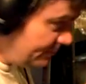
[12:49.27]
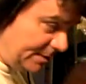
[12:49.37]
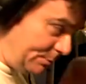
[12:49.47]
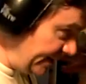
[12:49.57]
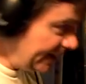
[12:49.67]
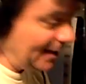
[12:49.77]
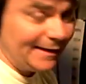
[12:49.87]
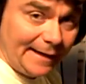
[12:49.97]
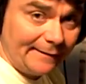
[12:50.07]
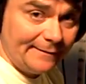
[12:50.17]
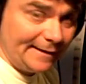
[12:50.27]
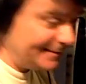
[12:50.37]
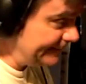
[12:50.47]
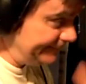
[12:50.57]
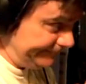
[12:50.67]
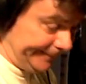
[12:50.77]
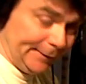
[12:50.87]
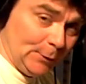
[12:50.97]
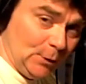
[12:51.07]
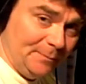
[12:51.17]
and when you put it all together, you get the
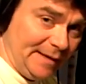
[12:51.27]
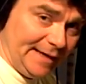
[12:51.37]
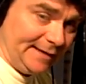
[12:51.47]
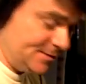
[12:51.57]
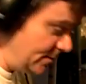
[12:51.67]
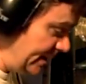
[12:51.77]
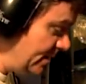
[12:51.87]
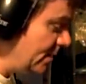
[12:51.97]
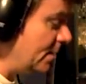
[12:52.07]
whole package, okay?